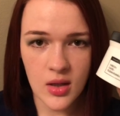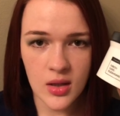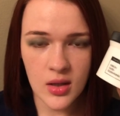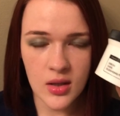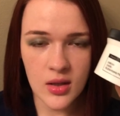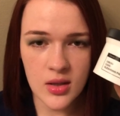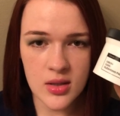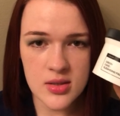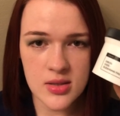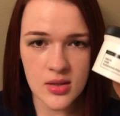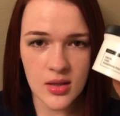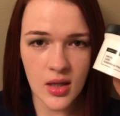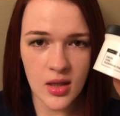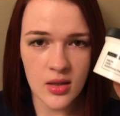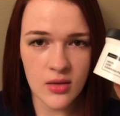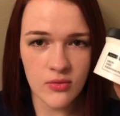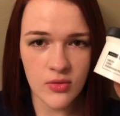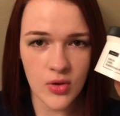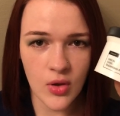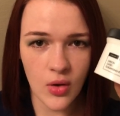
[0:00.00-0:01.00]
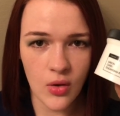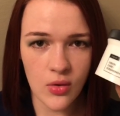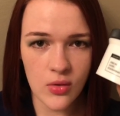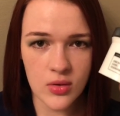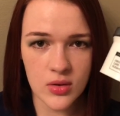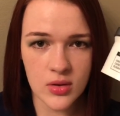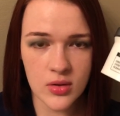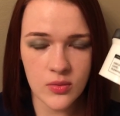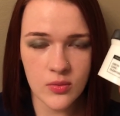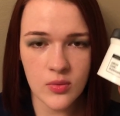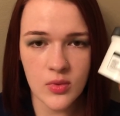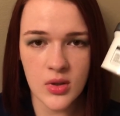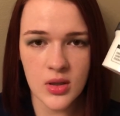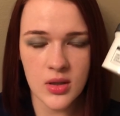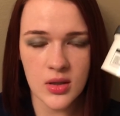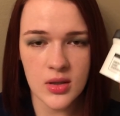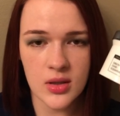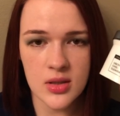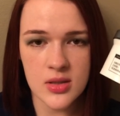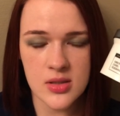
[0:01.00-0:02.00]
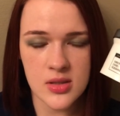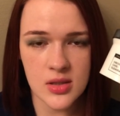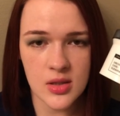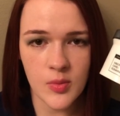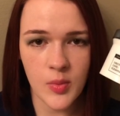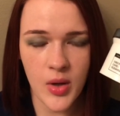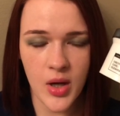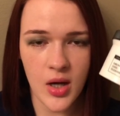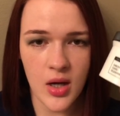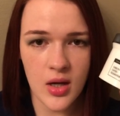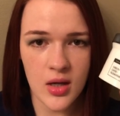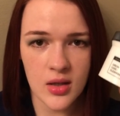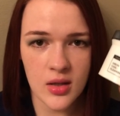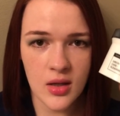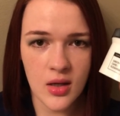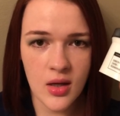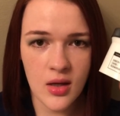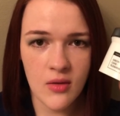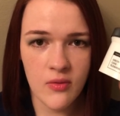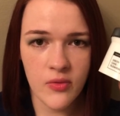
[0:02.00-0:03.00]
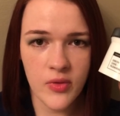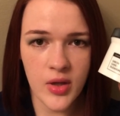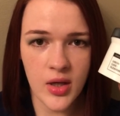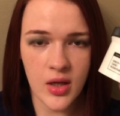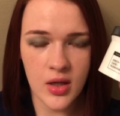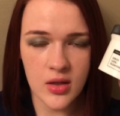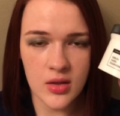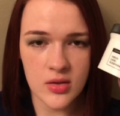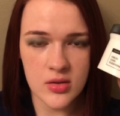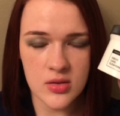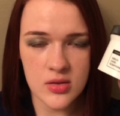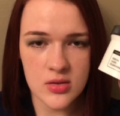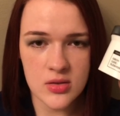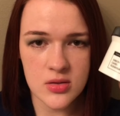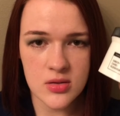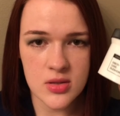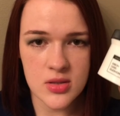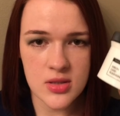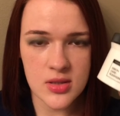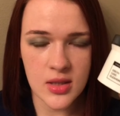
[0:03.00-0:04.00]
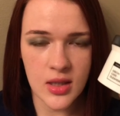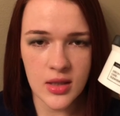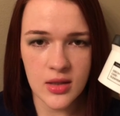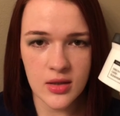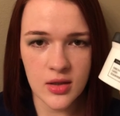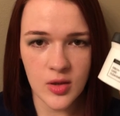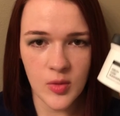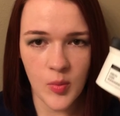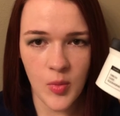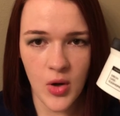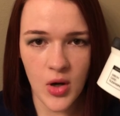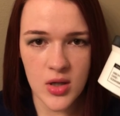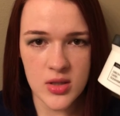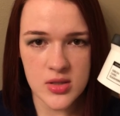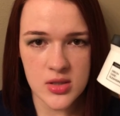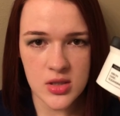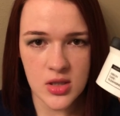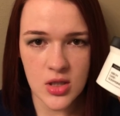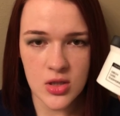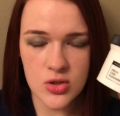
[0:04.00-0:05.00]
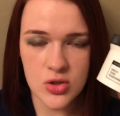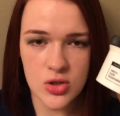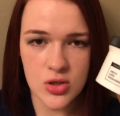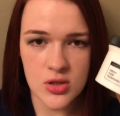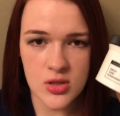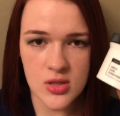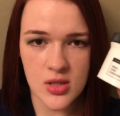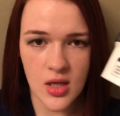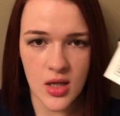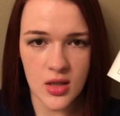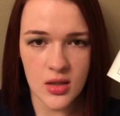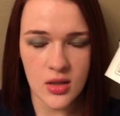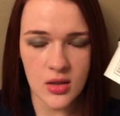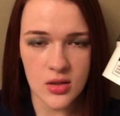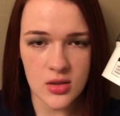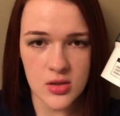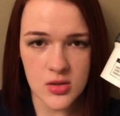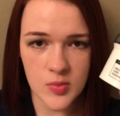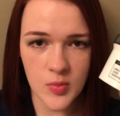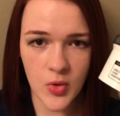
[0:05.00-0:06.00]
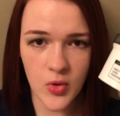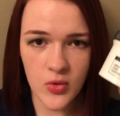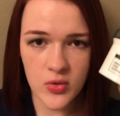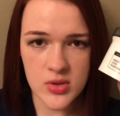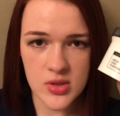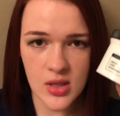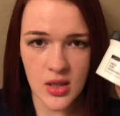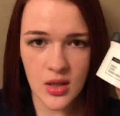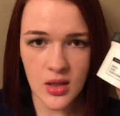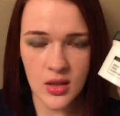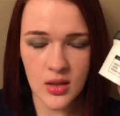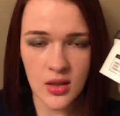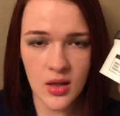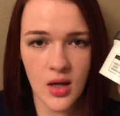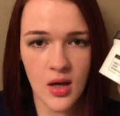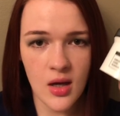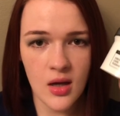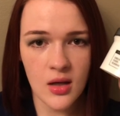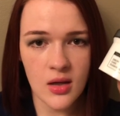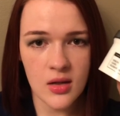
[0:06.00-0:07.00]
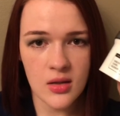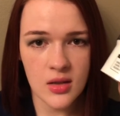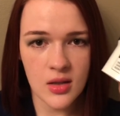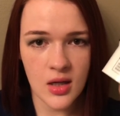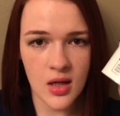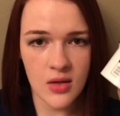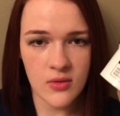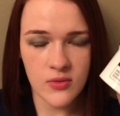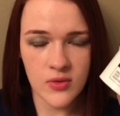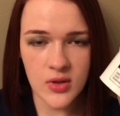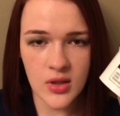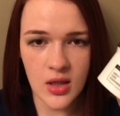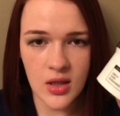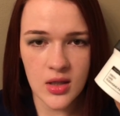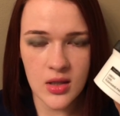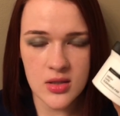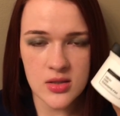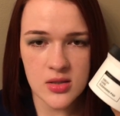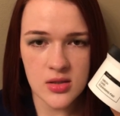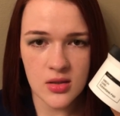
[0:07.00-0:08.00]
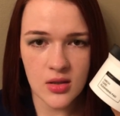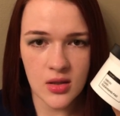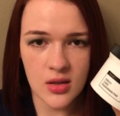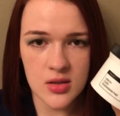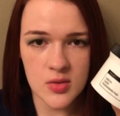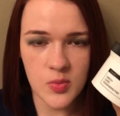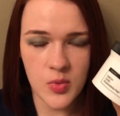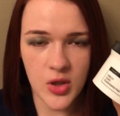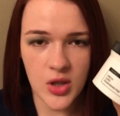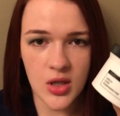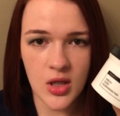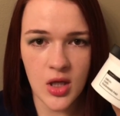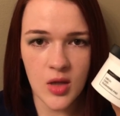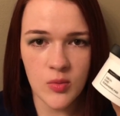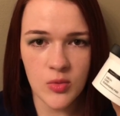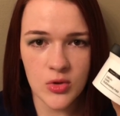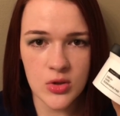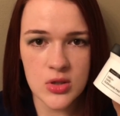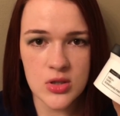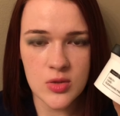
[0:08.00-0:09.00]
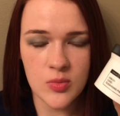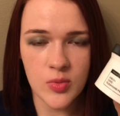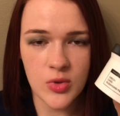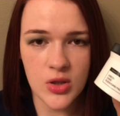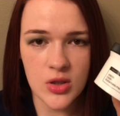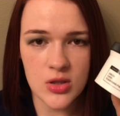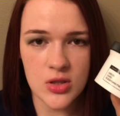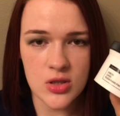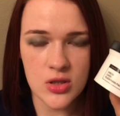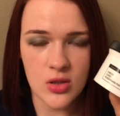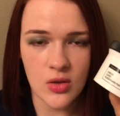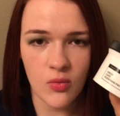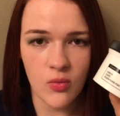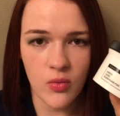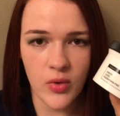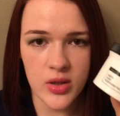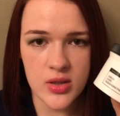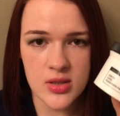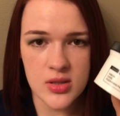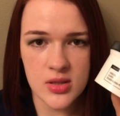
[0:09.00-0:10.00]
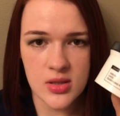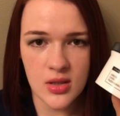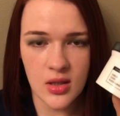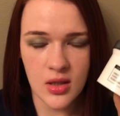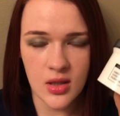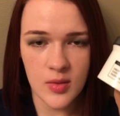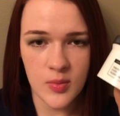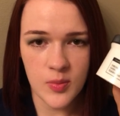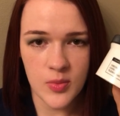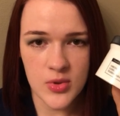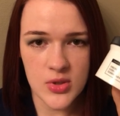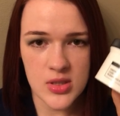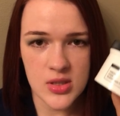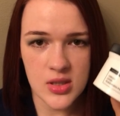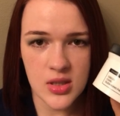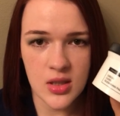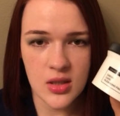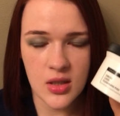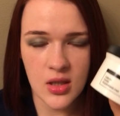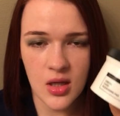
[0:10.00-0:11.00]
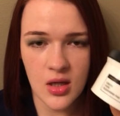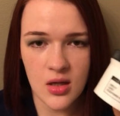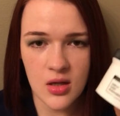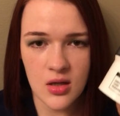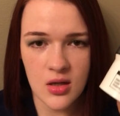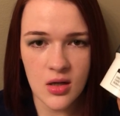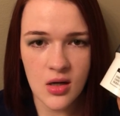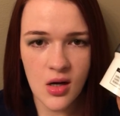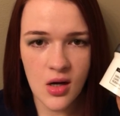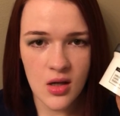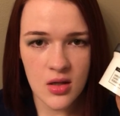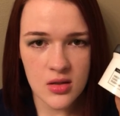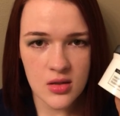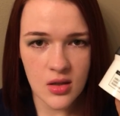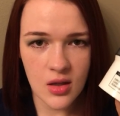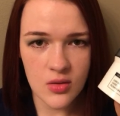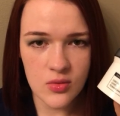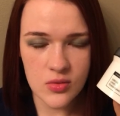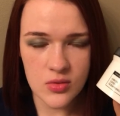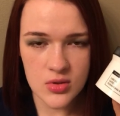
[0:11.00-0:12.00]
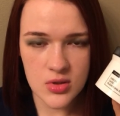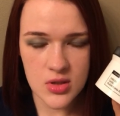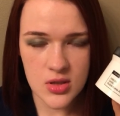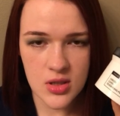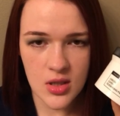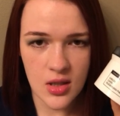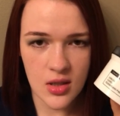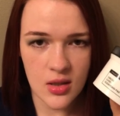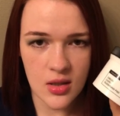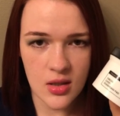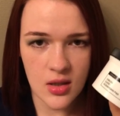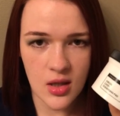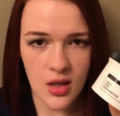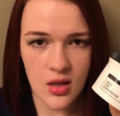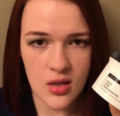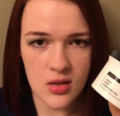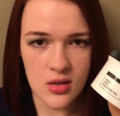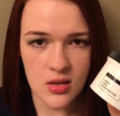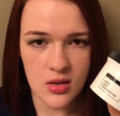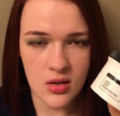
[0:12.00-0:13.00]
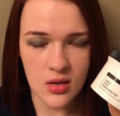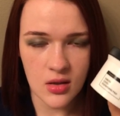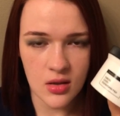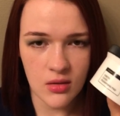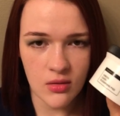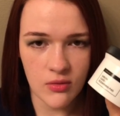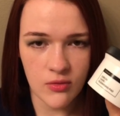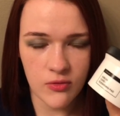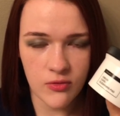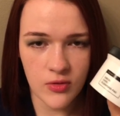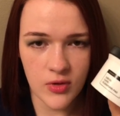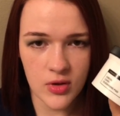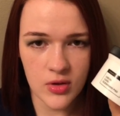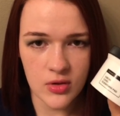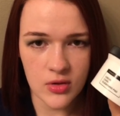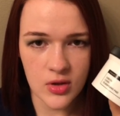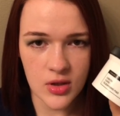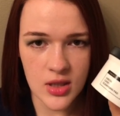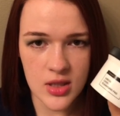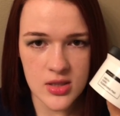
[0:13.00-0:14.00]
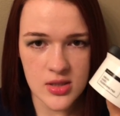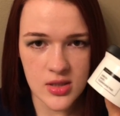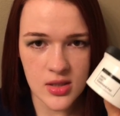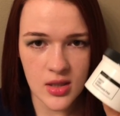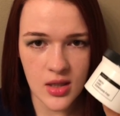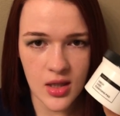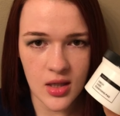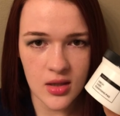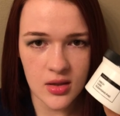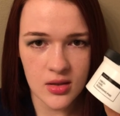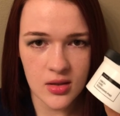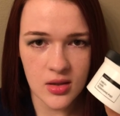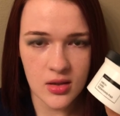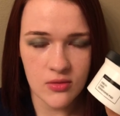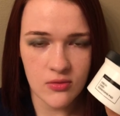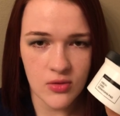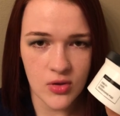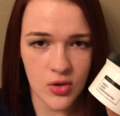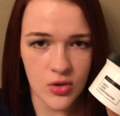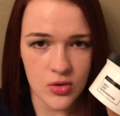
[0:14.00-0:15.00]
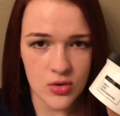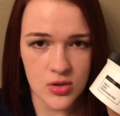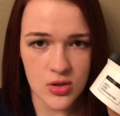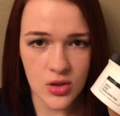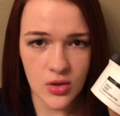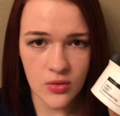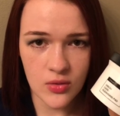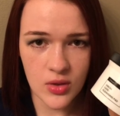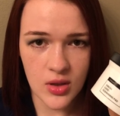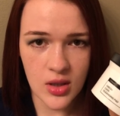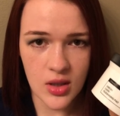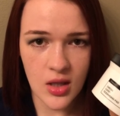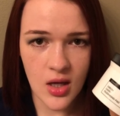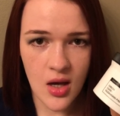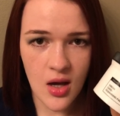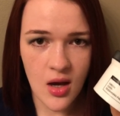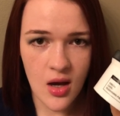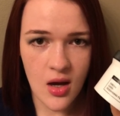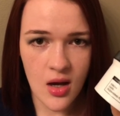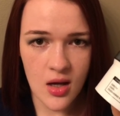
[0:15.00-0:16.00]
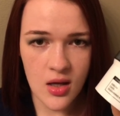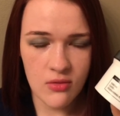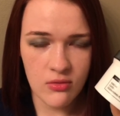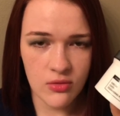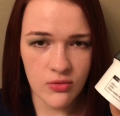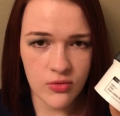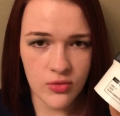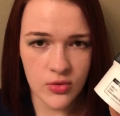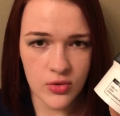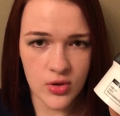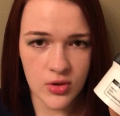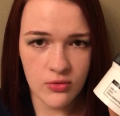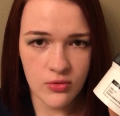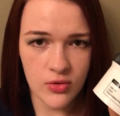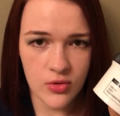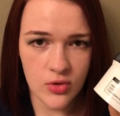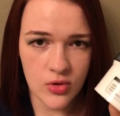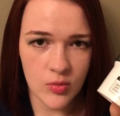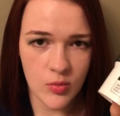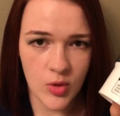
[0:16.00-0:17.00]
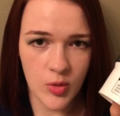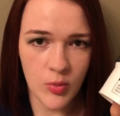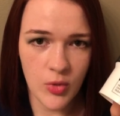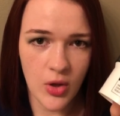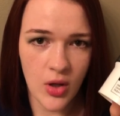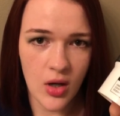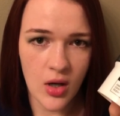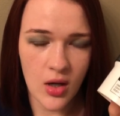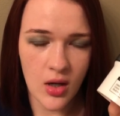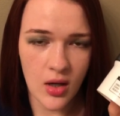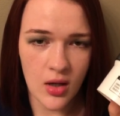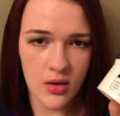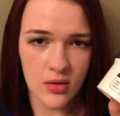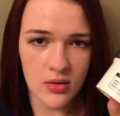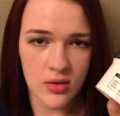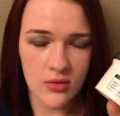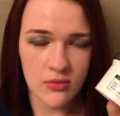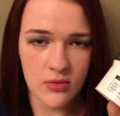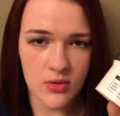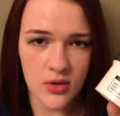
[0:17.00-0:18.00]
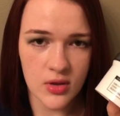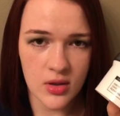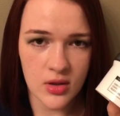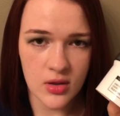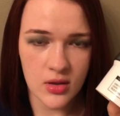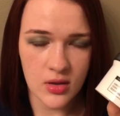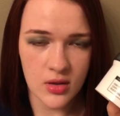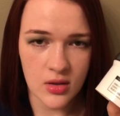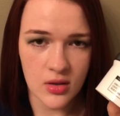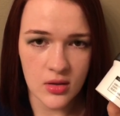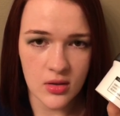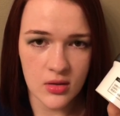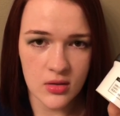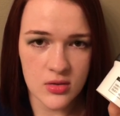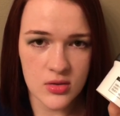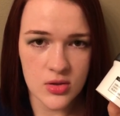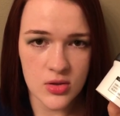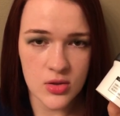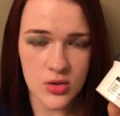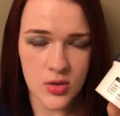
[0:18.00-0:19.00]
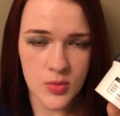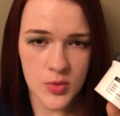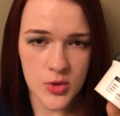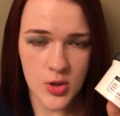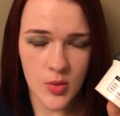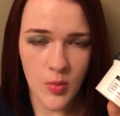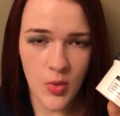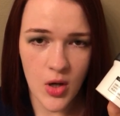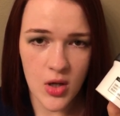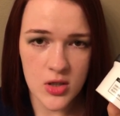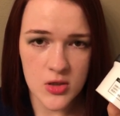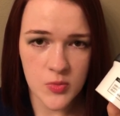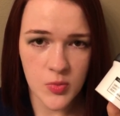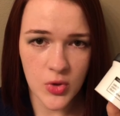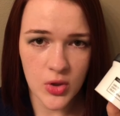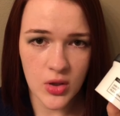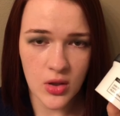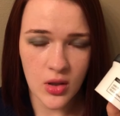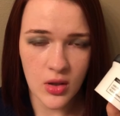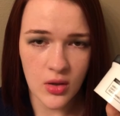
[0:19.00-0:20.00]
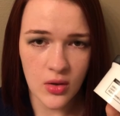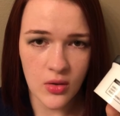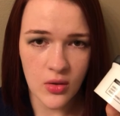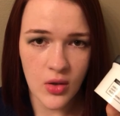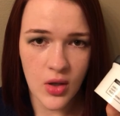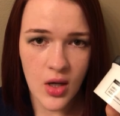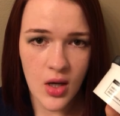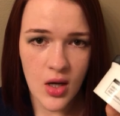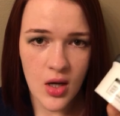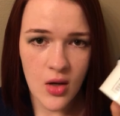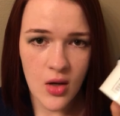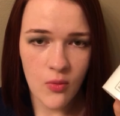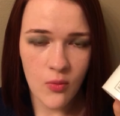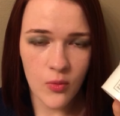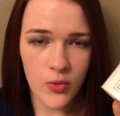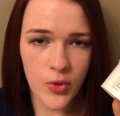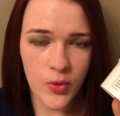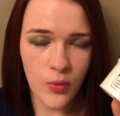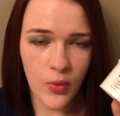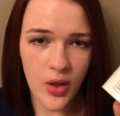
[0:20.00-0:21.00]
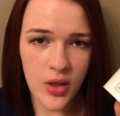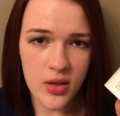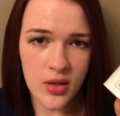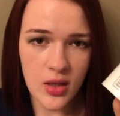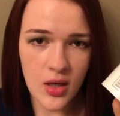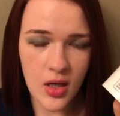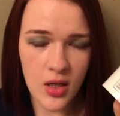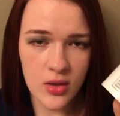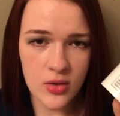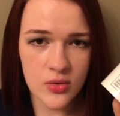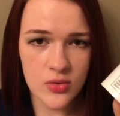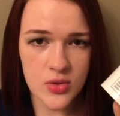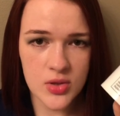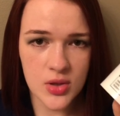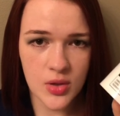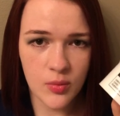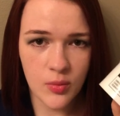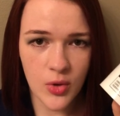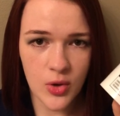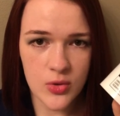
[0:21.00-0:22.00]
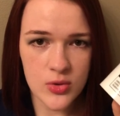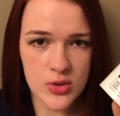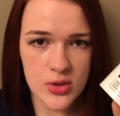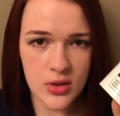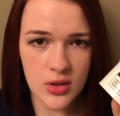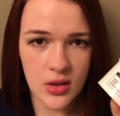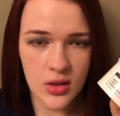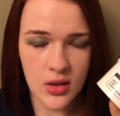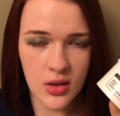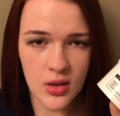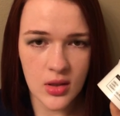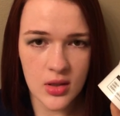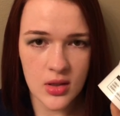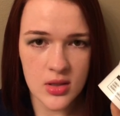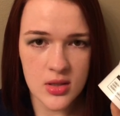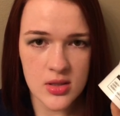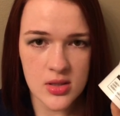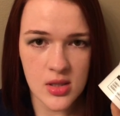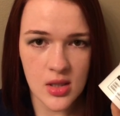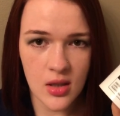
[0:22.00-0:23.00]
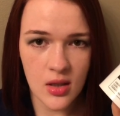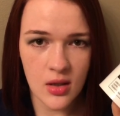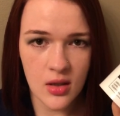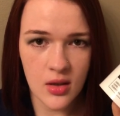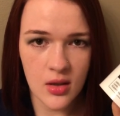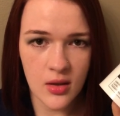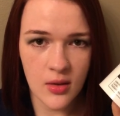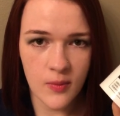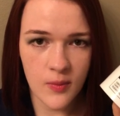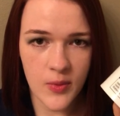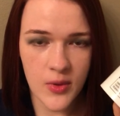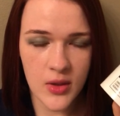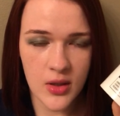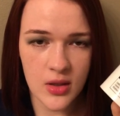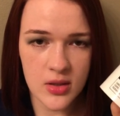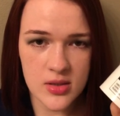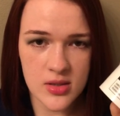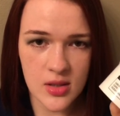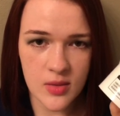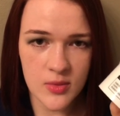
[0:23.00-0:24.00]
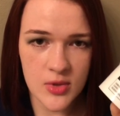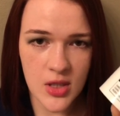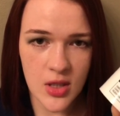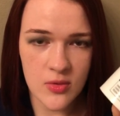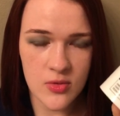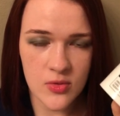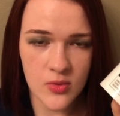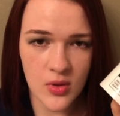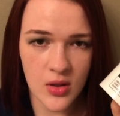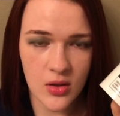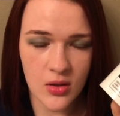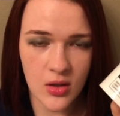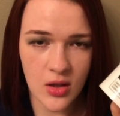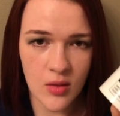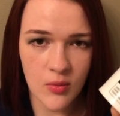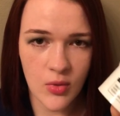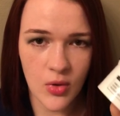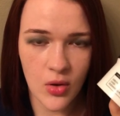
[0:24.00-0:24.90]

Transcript: It is kind of an all-in-one cleansing pad. They had a slightly embossed textured side and a smooth side. They're advertised as being able to be just a one-stop skincare that would take care of your cleansing and even your toning. I have a full review on my blog. I'll leave it in the description box below the way that I use them mostly is sometimes when I come